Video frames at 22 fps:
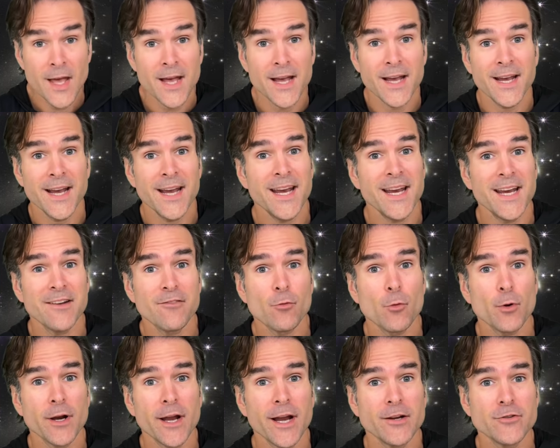Hey
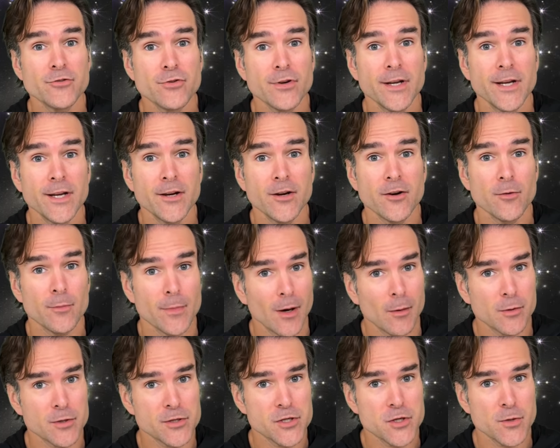everyone, Andrew here,
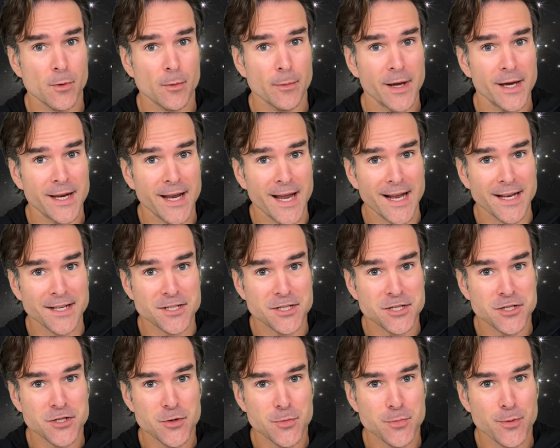Melbourne Superman at
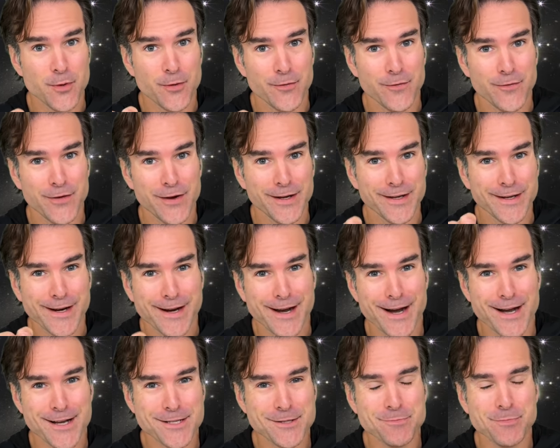Super Fit
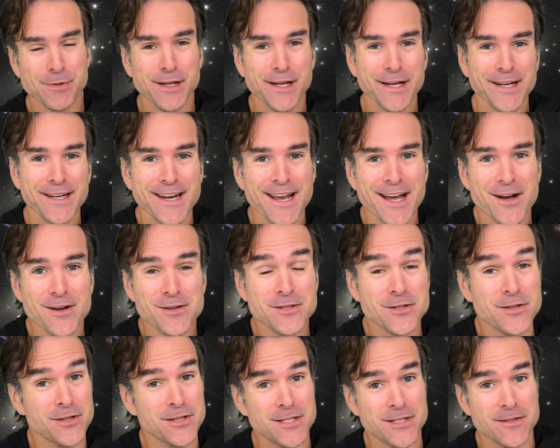Cosplay now.
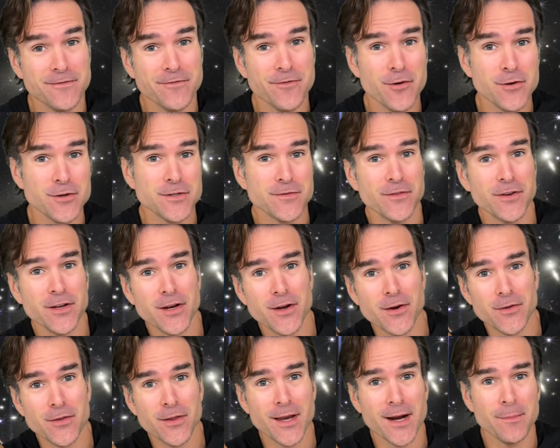So this is the first
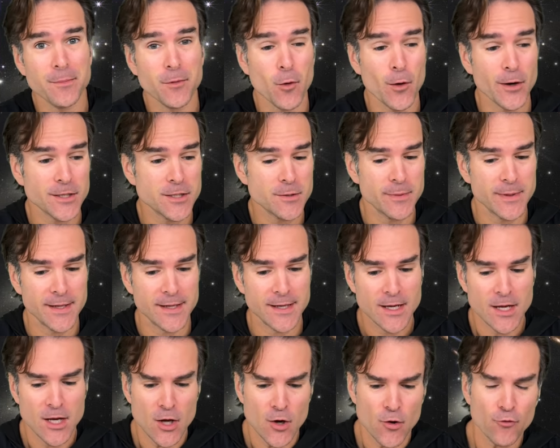video that I'm going to be
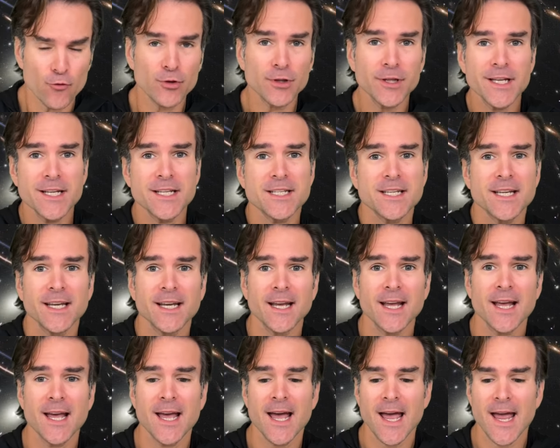
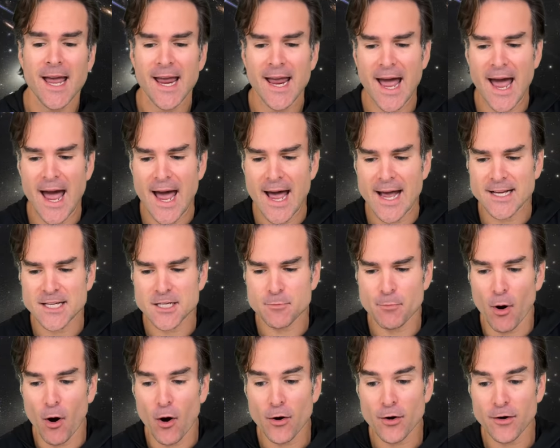releasing as
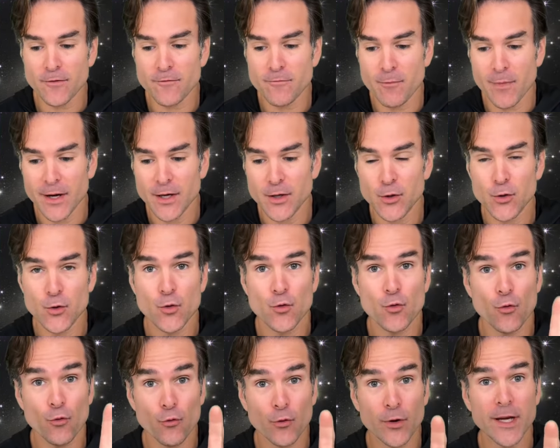part of my new
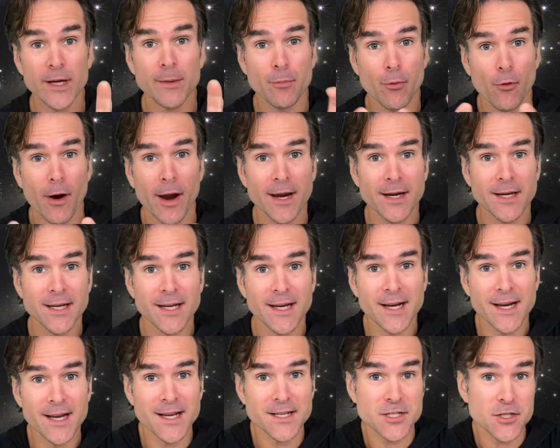
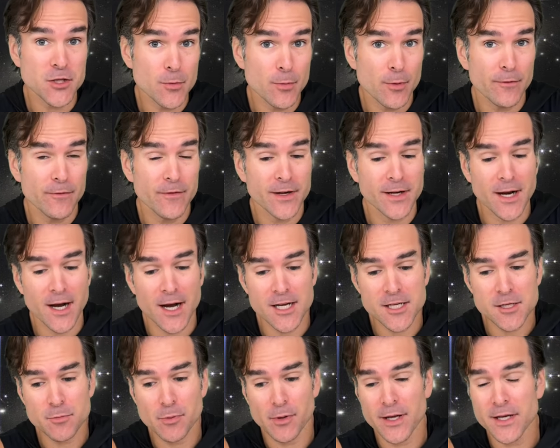rebranding as Super Fit
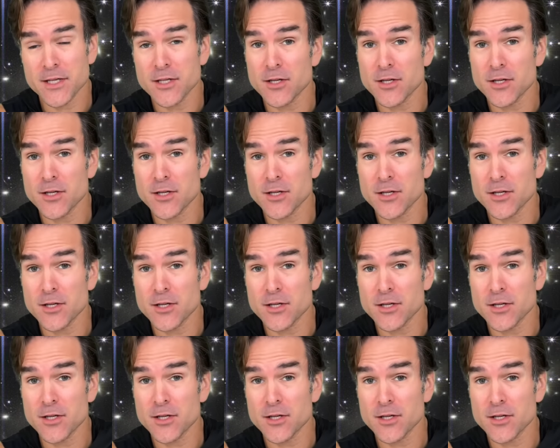Cosplay.